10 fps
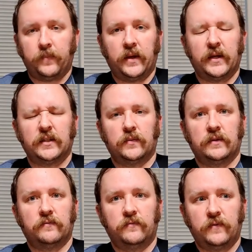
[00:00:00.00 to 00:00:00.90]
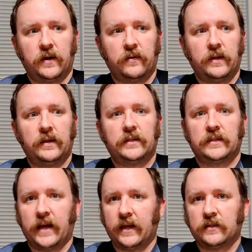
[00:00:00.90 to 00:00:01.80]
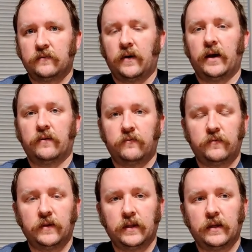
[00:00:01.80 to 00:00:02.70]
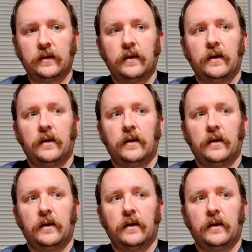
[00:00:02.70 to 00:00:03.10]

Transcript: because it was a very satisfying filling,